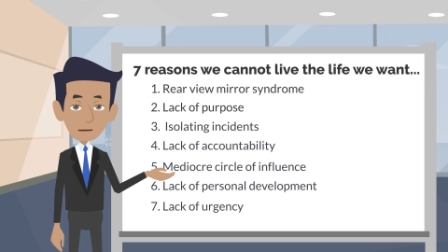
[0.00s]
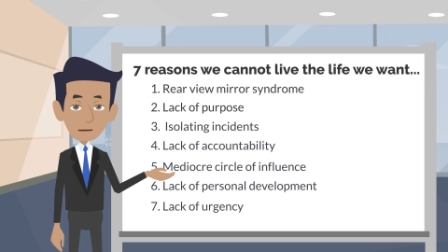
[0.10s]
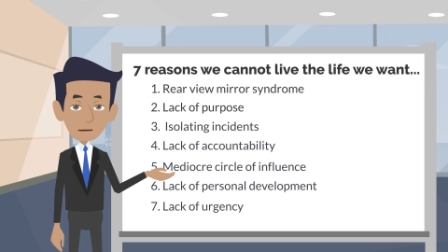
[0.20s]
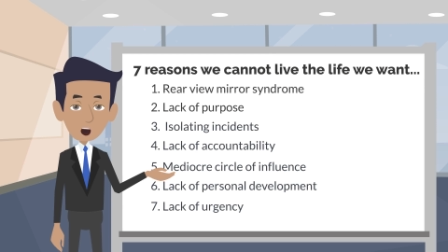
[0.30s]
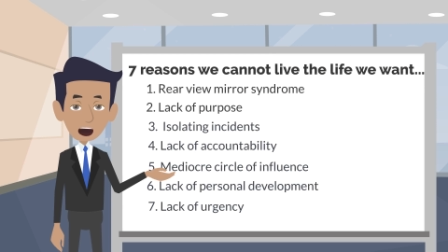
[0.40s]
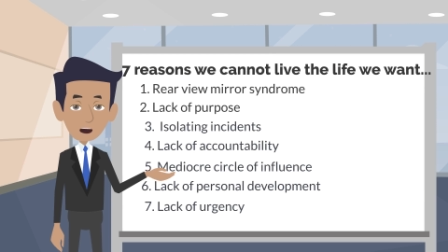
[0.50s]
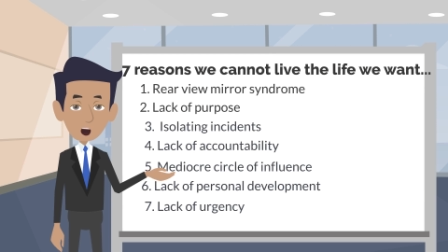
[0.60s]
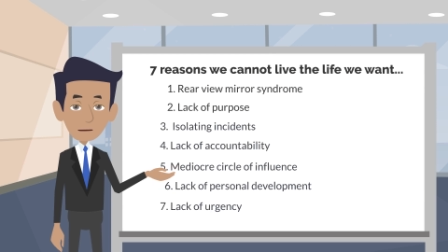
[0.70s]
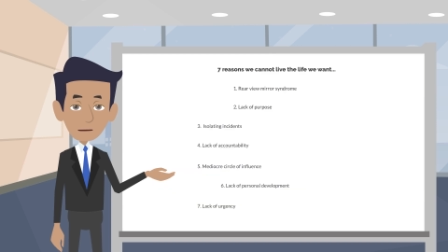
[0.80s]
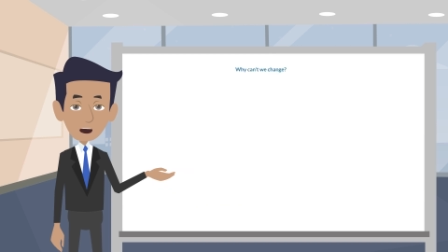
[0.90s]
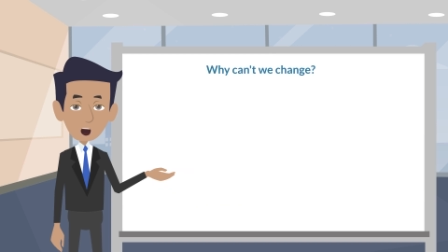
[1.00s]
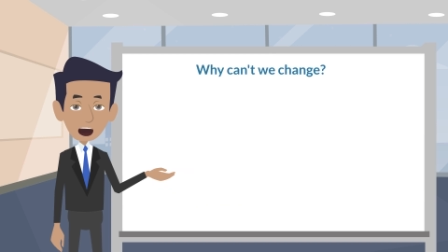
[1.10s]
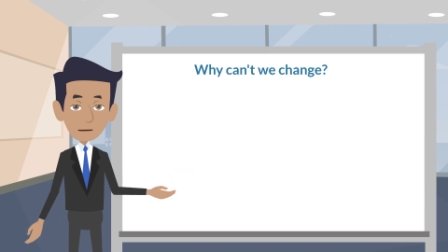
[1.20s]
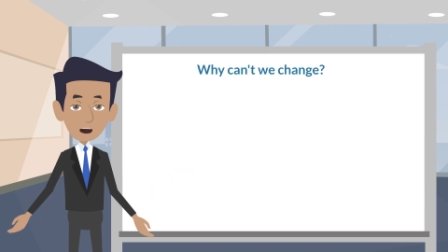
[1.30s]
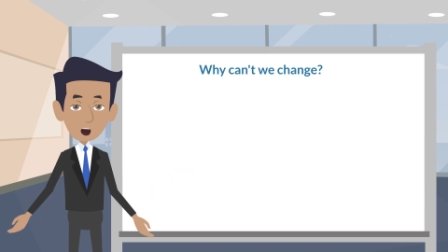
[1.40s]
these things, but we
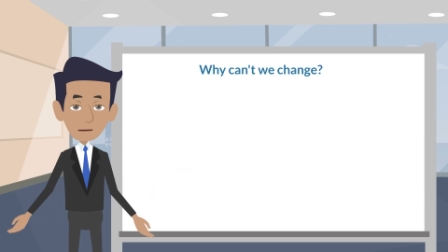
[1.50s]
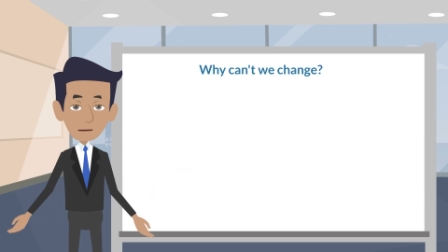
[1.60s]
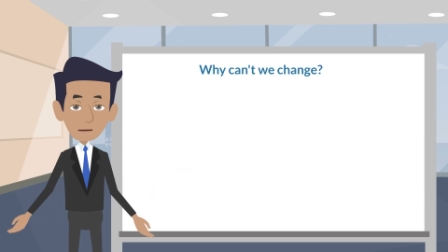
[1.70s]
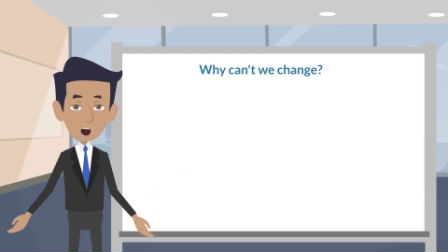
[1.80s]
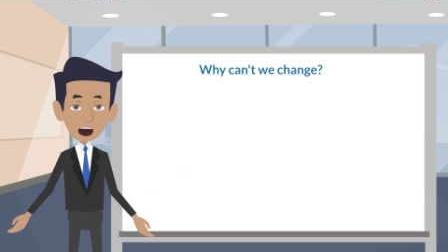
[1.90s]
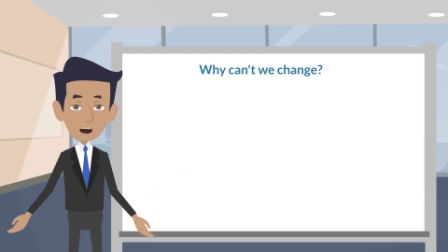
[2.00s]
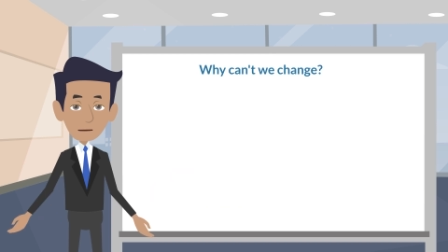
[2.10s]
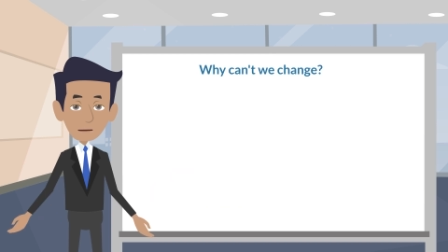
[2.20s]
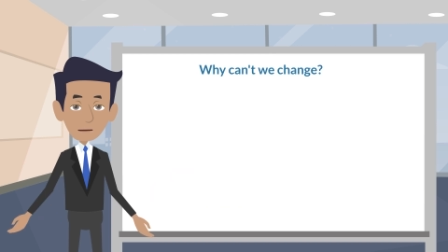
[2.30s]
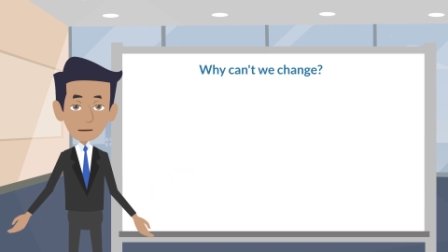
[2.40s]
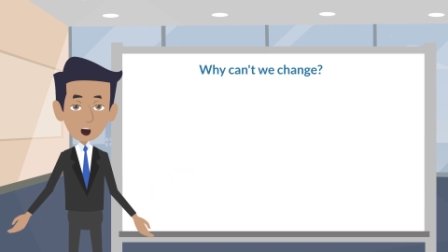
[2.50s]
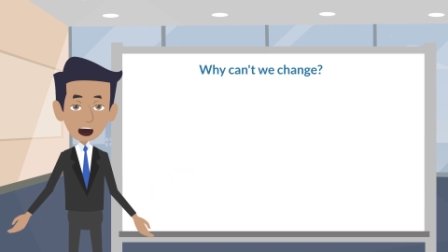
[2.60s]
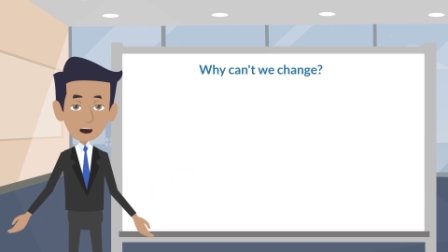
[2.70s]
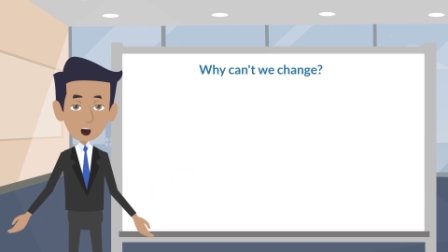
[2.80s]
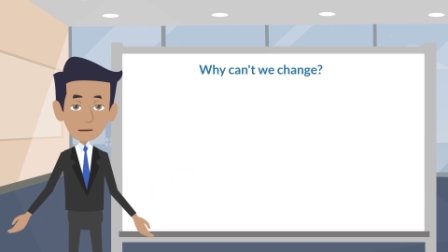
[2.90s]
cannot change.
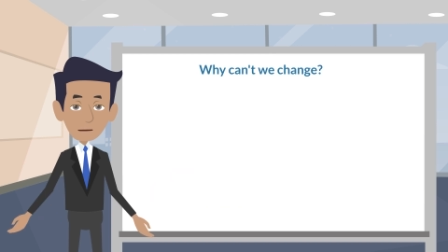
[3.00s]
Why?